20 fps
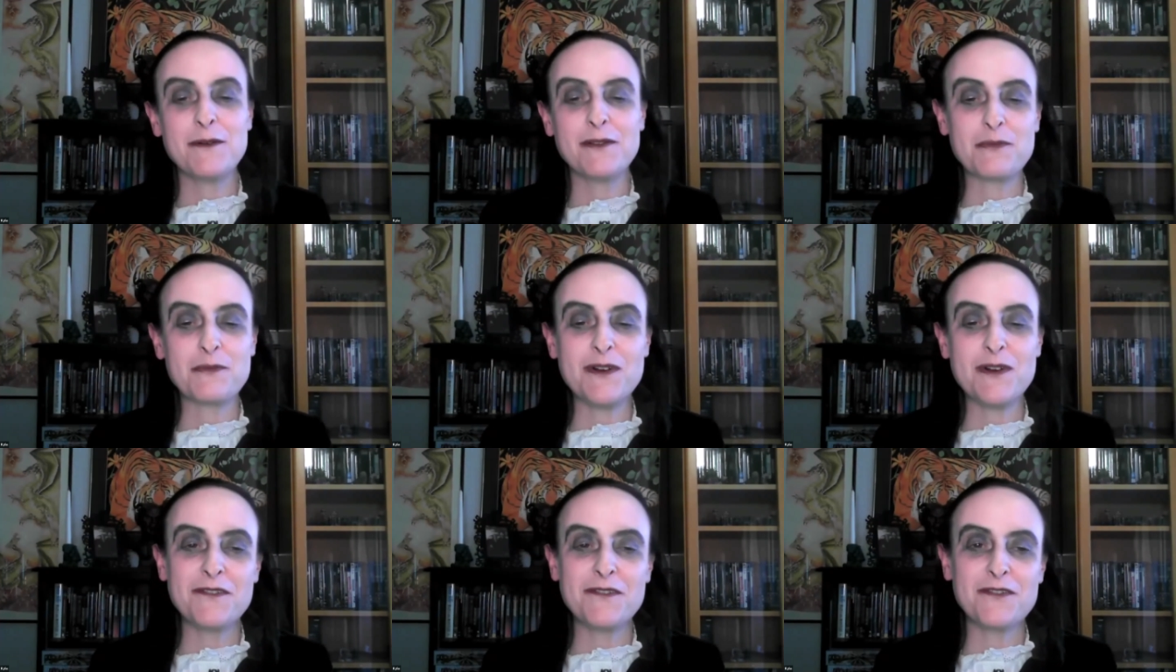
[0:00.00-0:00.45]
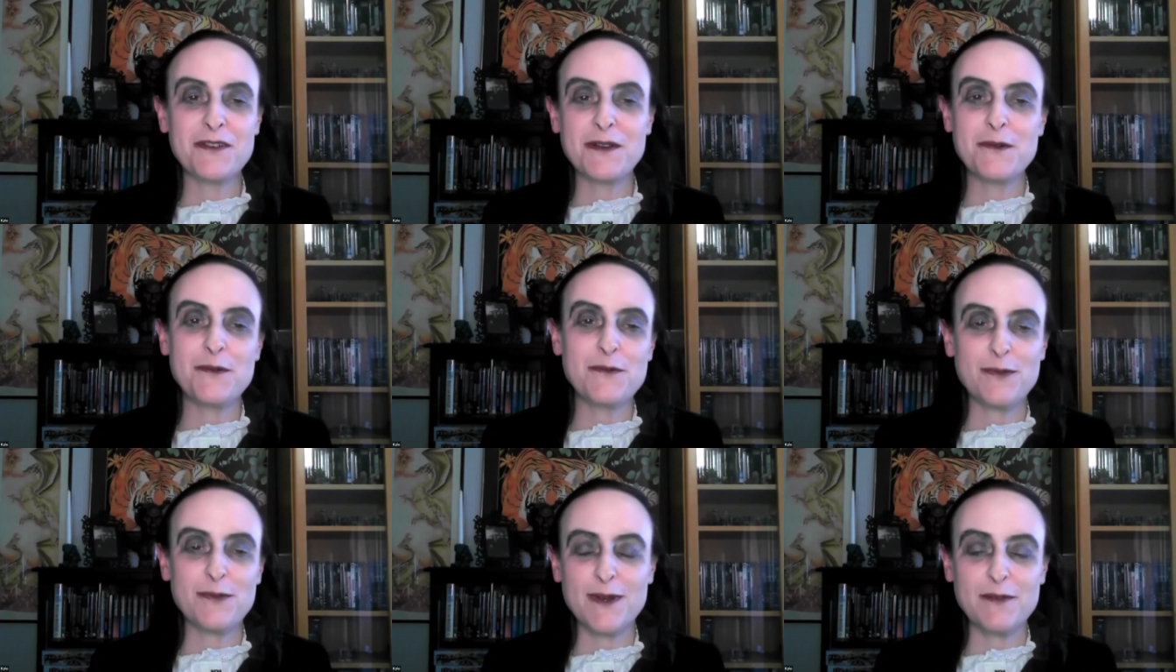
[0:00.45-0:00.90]
was
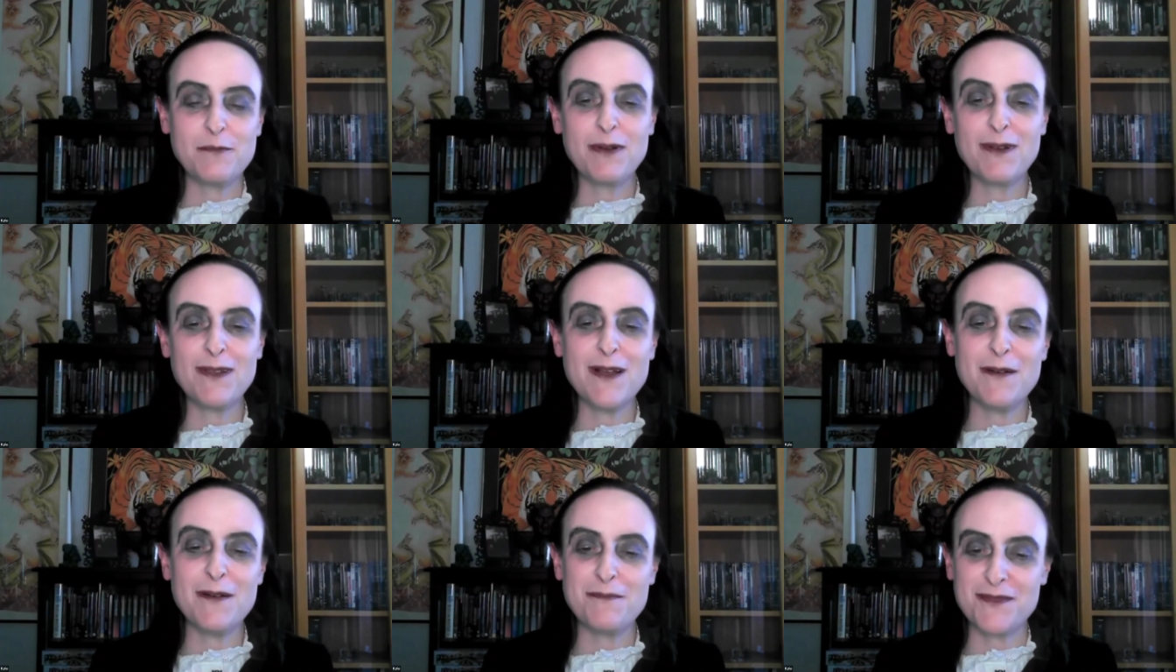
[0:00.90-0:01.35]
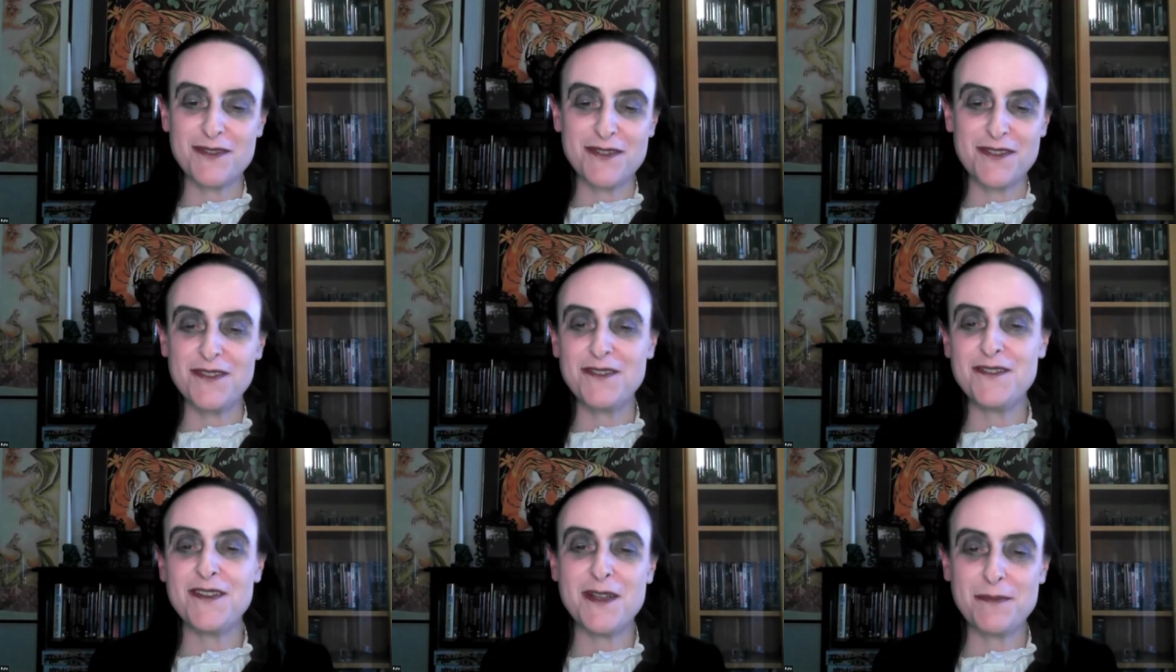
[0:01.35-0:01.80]
wondering if we'd plumbed
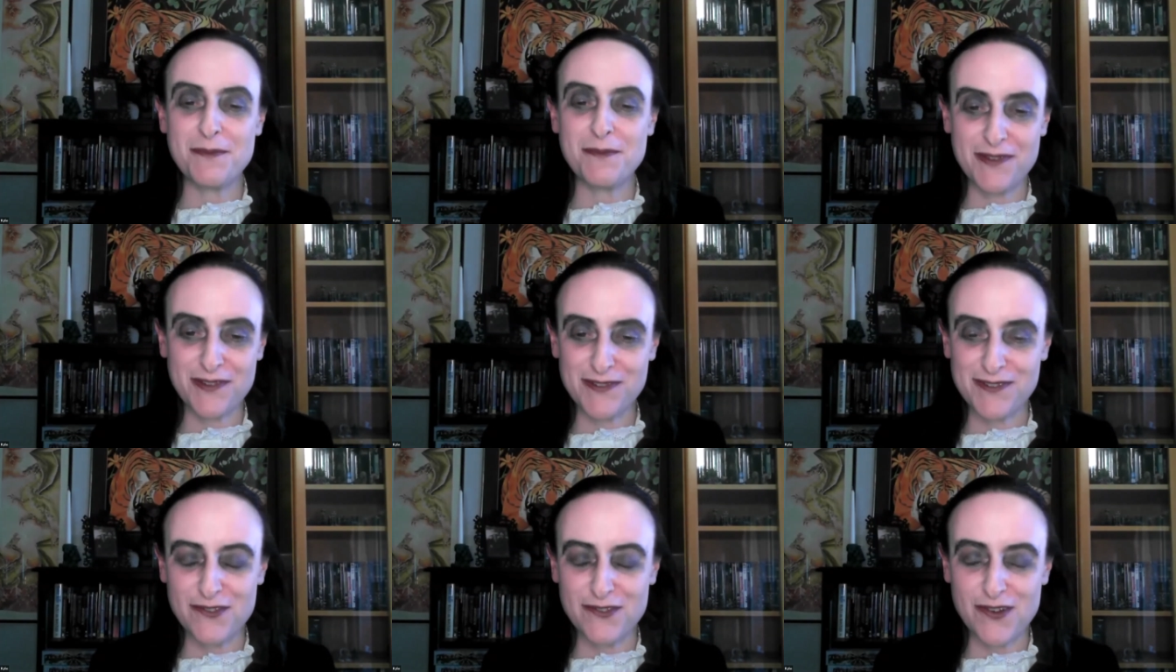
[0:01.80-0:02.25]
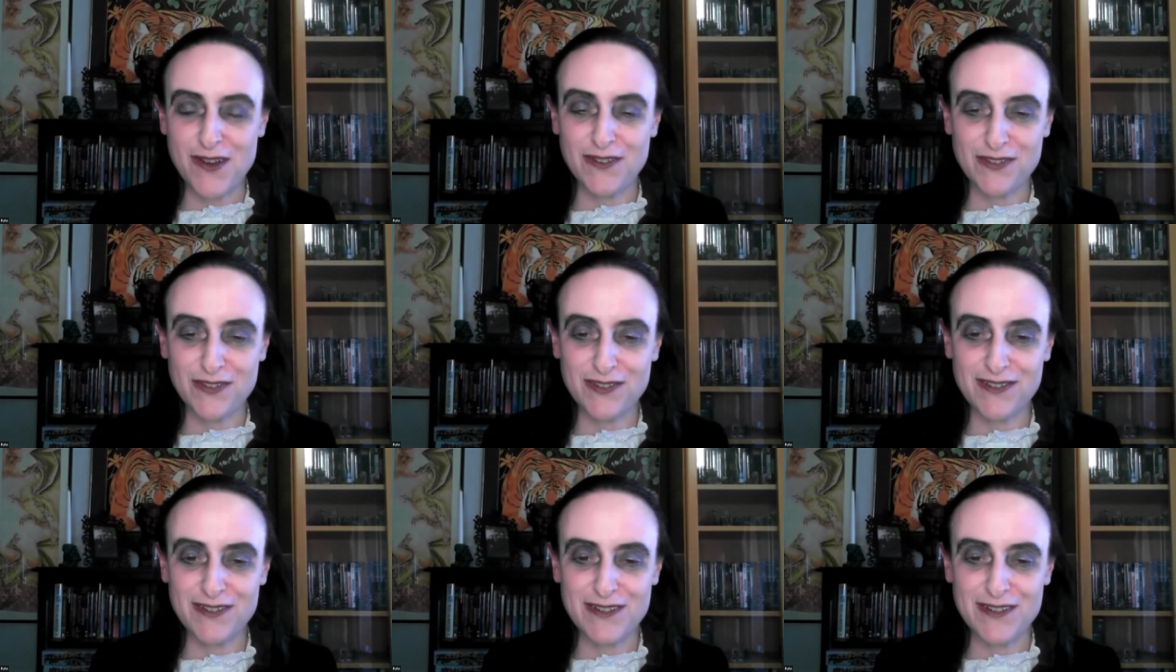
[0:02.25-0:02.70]
the depths
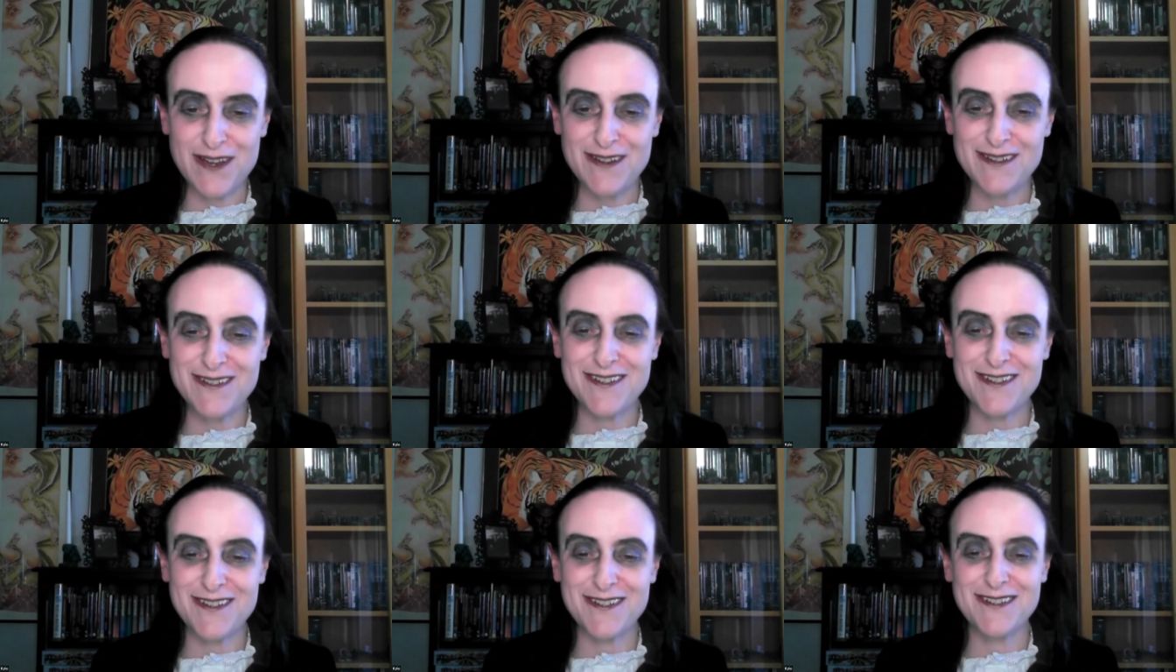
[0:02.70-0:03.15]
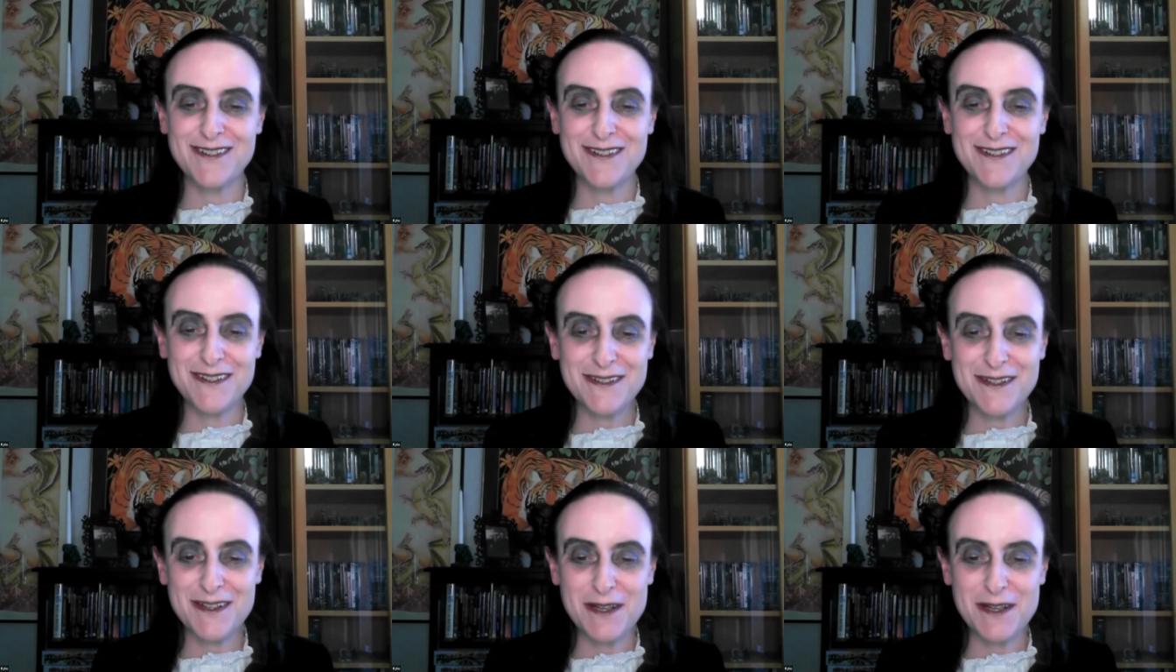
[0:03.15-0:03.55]
just yet. I'm